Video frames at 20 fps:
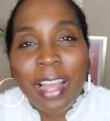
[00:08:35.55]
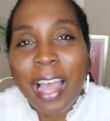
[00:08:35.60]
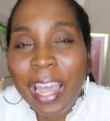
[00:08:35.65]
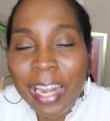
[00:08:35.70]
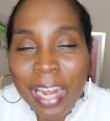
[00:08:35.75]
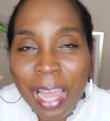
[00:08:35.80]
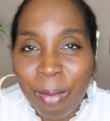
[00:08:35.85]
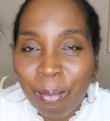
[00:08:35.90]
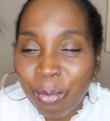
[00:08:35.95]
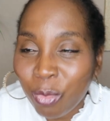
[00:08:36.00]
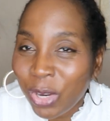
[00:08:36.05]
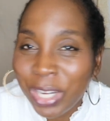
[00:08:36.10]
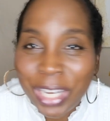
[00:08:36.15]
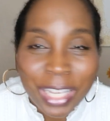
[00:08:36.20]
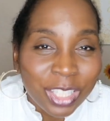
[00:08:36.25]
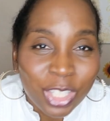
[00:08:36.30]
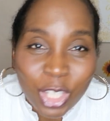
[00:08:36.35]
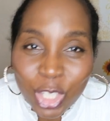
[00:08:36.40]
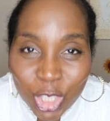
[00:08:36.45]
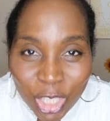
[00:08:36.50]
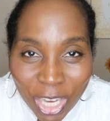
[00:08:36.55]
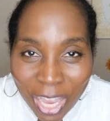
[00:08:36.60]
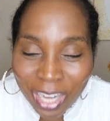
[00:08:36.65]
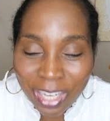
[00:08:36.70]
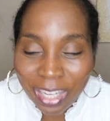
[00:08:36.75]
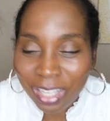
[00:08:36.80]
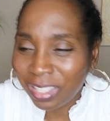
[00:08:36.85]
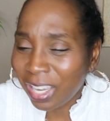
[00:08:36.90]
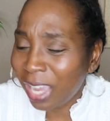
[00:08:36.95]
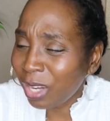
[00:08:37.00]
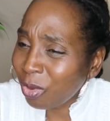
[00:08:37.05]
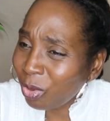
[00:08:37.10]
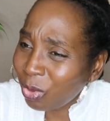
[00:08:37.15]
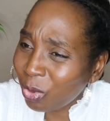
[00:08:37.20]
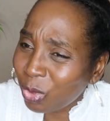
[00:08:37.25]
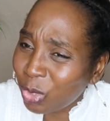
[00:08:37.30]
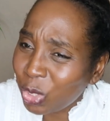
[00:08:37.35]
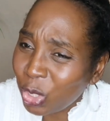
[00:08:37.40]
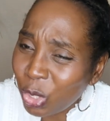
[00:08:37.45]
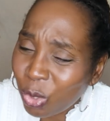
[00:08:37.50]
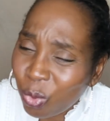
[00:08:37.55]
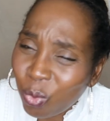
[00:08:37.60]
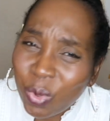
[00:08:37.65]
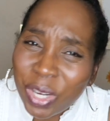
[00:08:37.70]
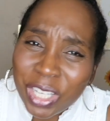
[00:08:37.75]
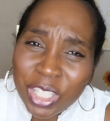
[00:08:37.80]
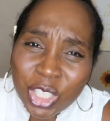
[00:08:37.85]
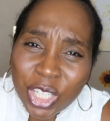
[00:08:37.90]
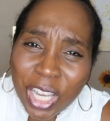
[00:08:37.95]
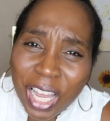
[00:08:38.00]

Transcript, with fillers: and i'm winning the challenge i don't know do you win